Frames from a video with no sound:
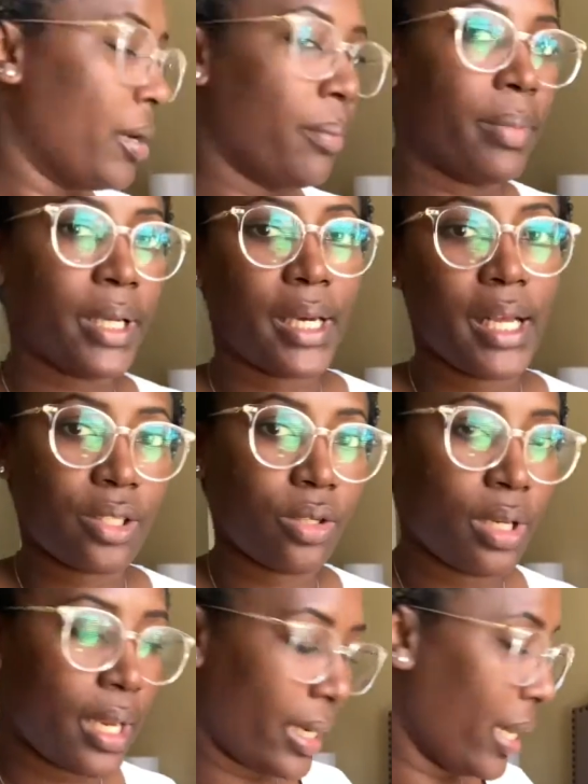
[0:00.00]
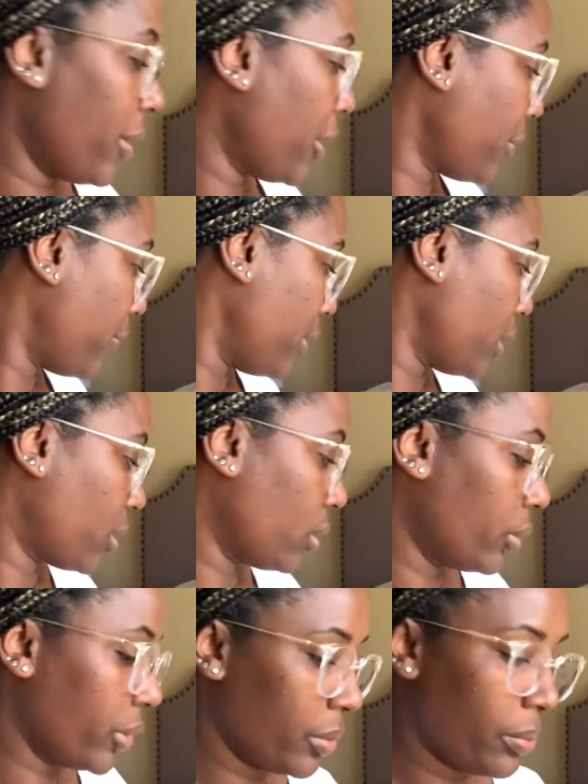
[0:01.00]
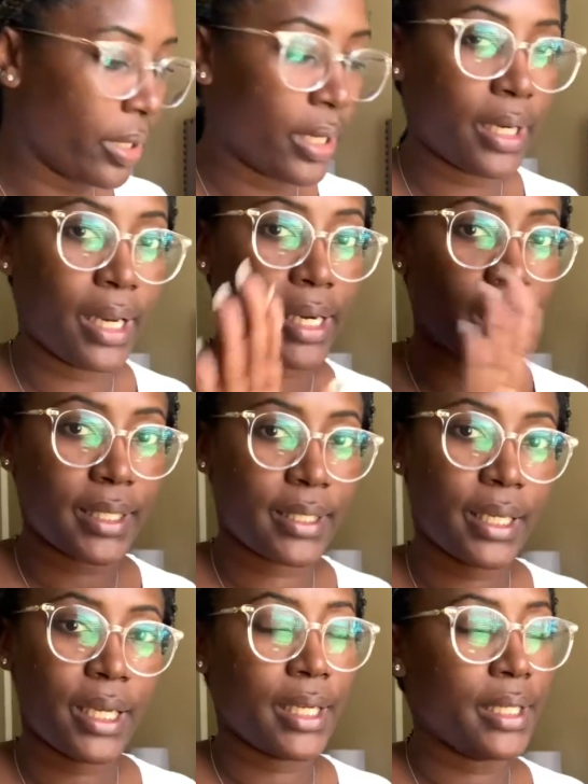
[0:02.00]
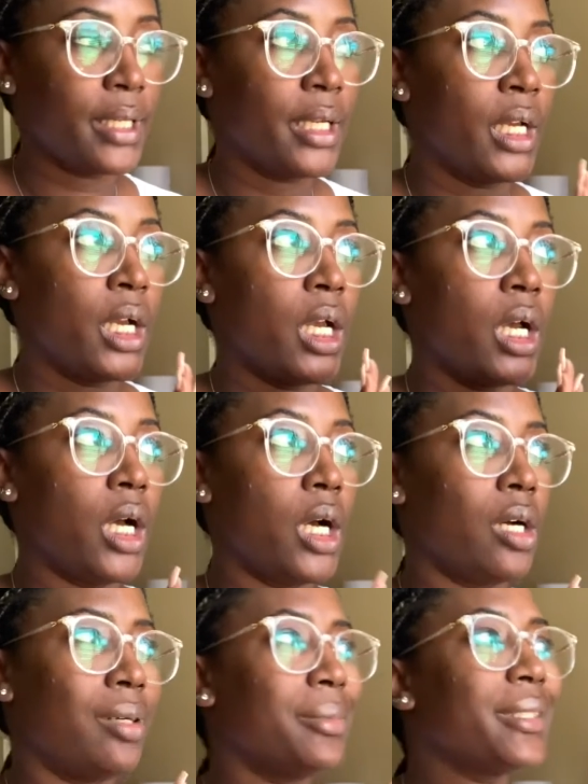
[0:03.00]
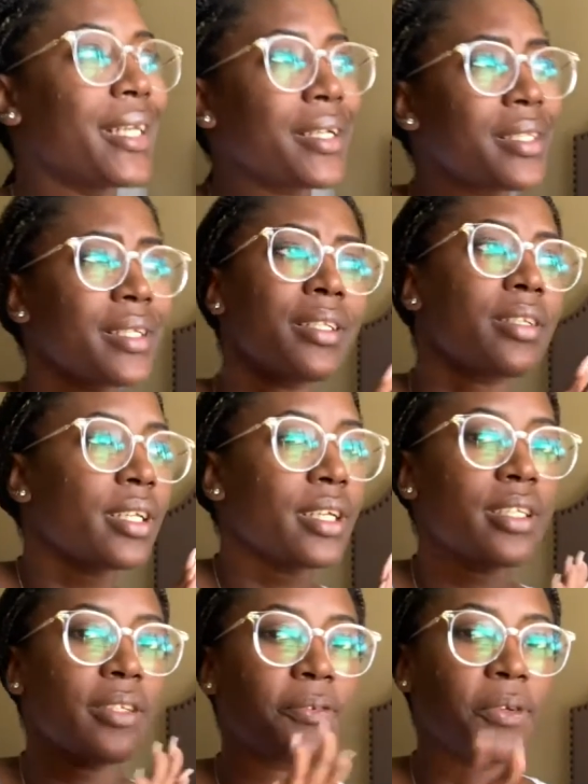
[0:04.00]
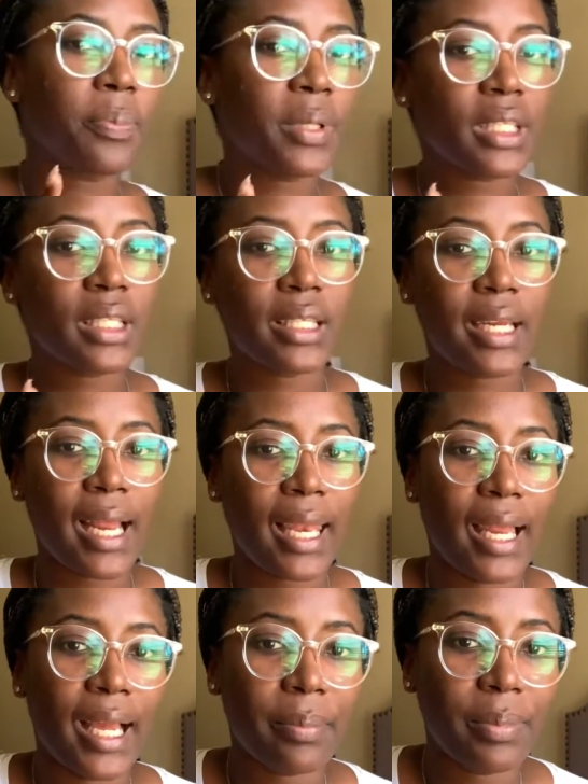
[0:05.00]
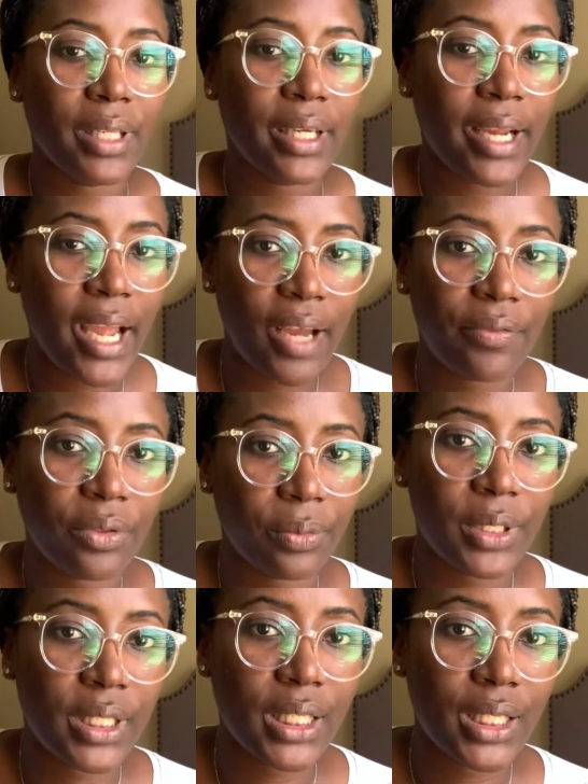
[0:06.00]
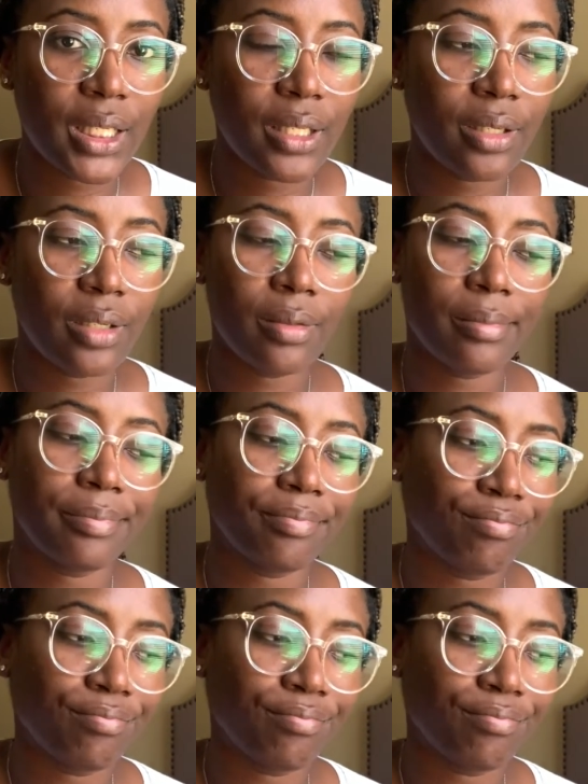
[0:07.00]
But yeah, that's all I got her for the clothing part. Like I said, there's a few pieces that I like, but they didn't have 3T in them,